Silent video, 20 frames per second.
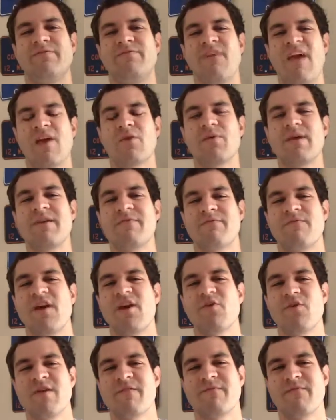very,
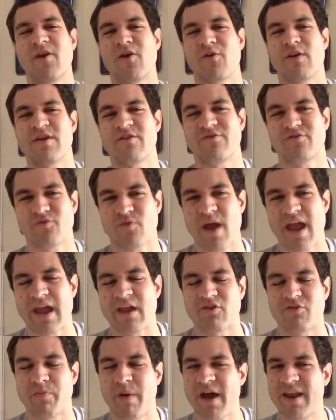very, very
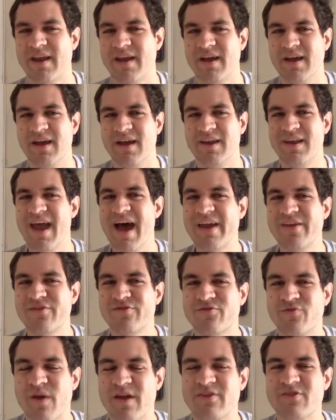strange, but not
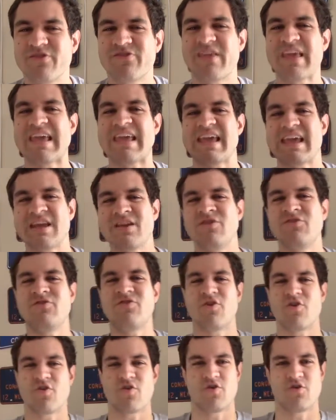as strange as the
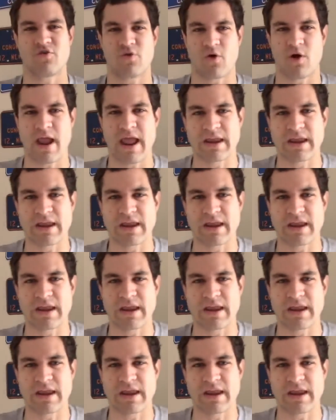interior door